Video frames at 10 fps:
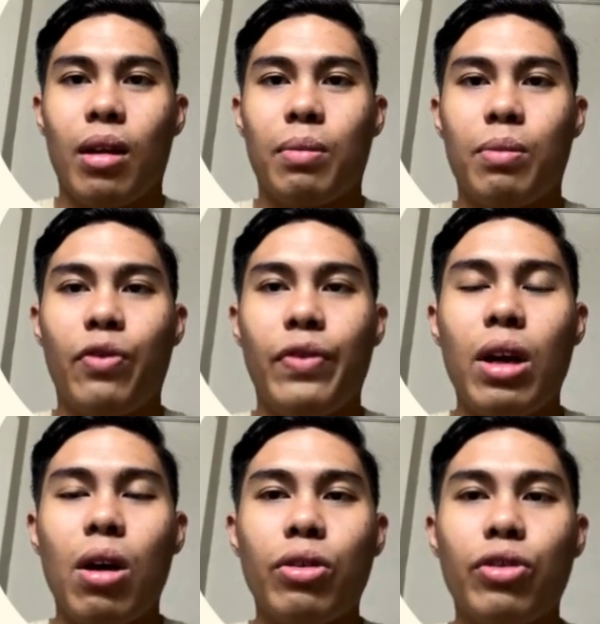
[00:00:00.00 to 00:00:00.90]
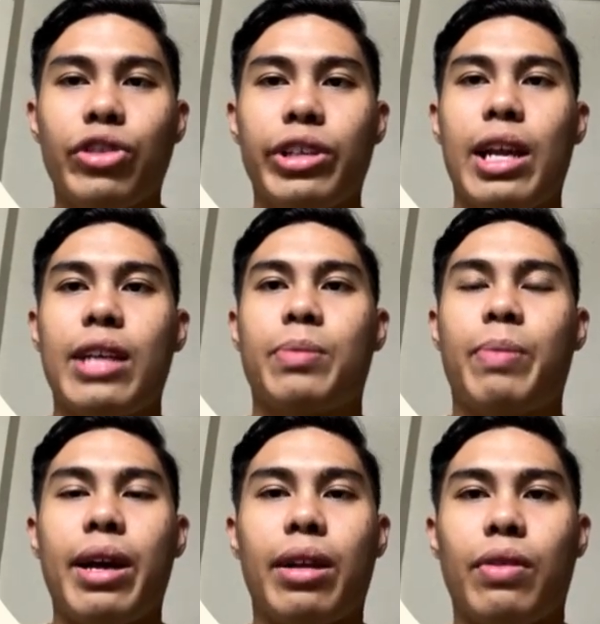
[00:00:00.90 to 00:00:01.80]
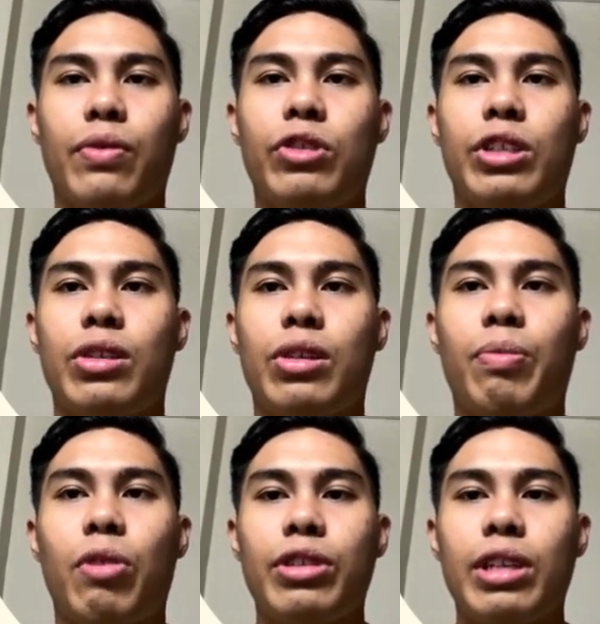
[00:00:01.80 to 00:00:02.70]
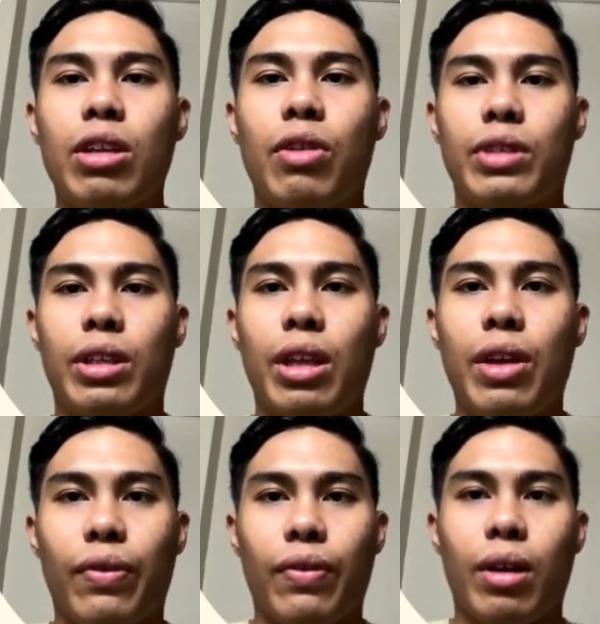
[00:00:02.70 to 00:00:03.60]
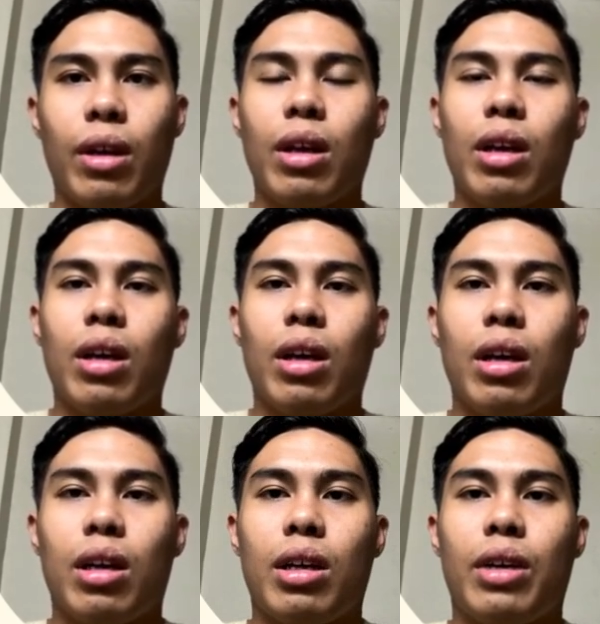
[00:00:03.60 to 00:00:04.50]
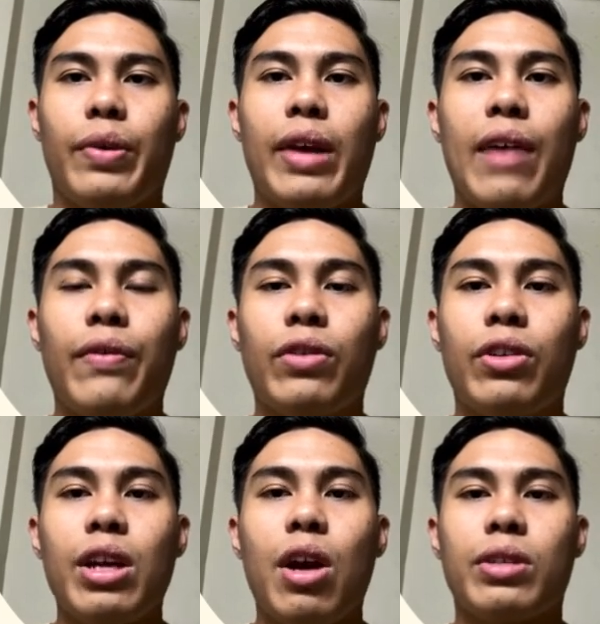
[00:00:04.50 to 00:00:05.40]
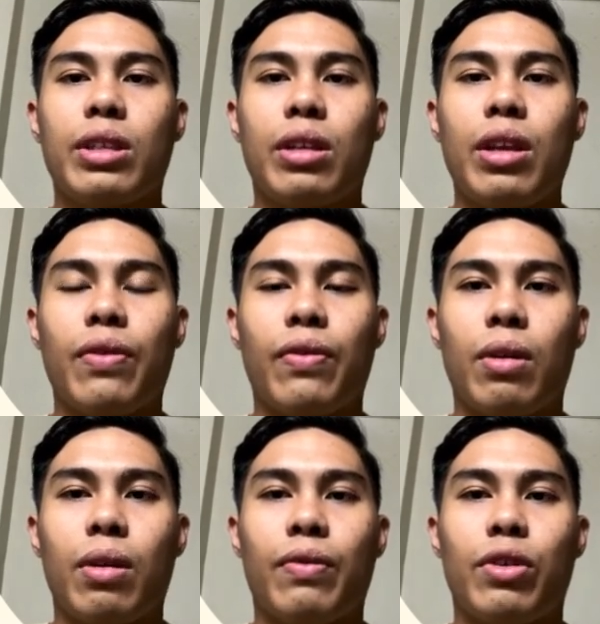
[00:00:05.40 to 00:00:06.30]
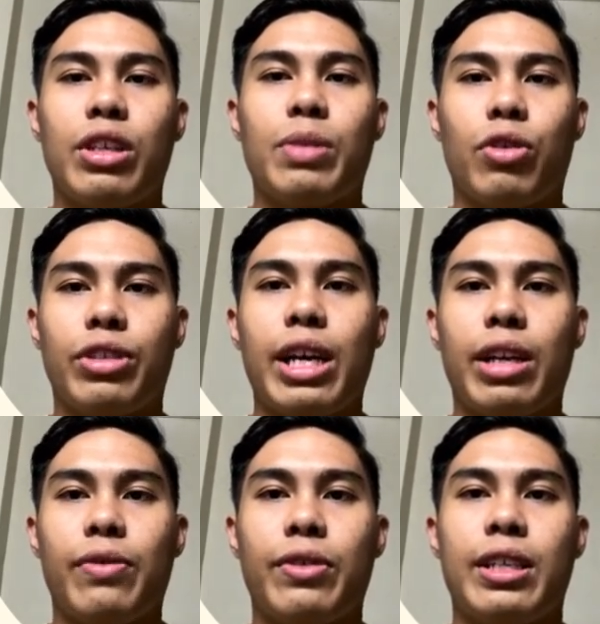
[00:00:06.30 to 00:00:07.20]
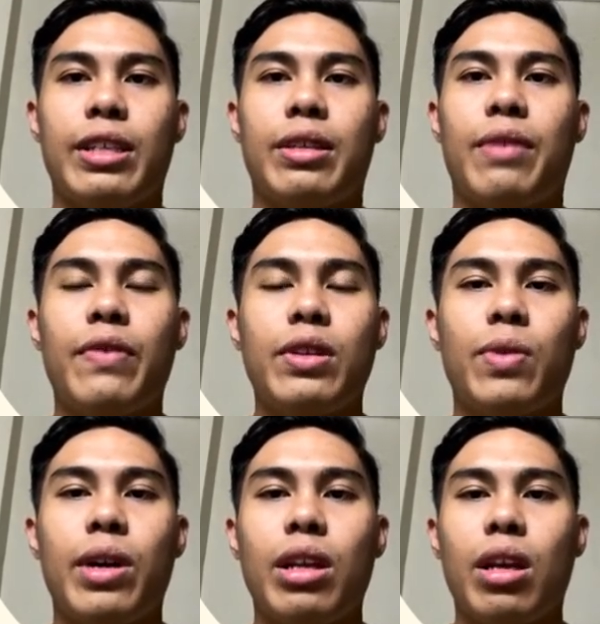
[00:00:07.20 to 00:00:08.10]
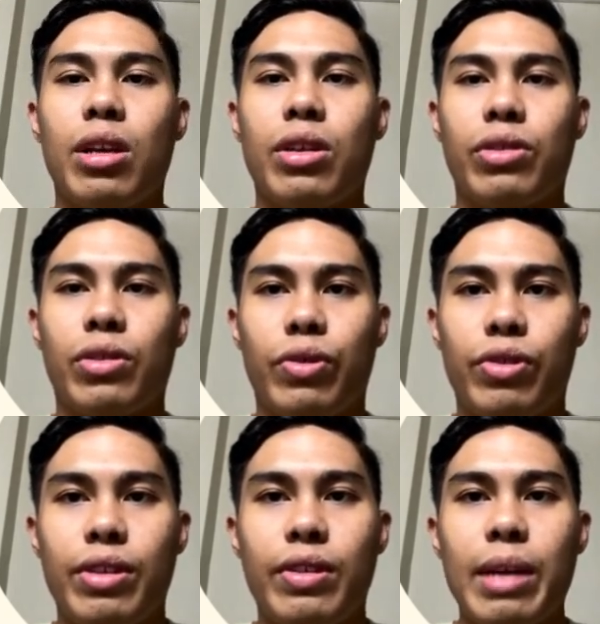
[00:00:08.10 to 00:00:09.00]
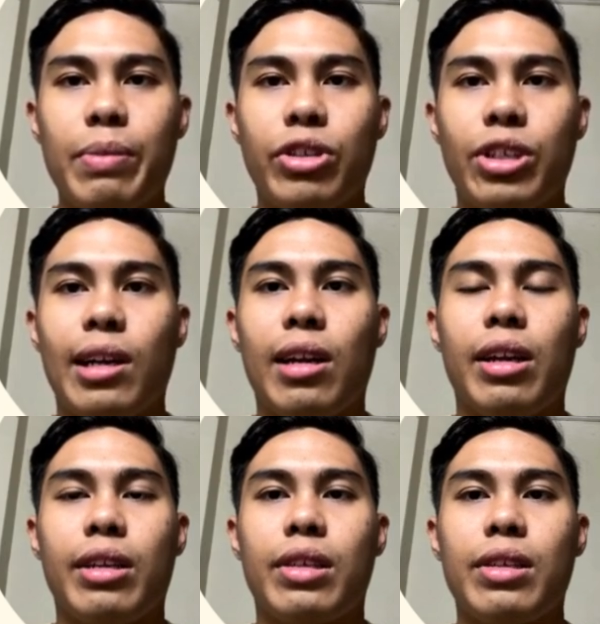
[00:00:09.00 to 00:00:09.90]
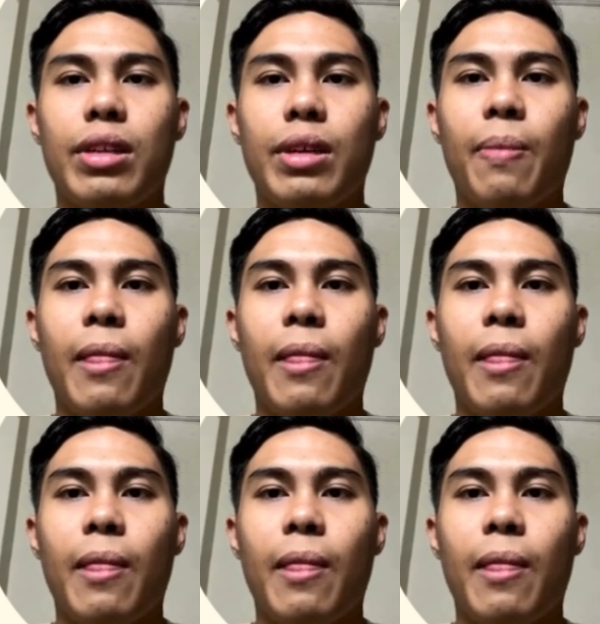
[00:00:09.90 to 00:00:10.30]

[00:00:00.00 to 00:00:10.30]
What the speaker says: Moving on to the next part, which is the project objective. We have three objectives for this project, which is the first one is to design machine learning system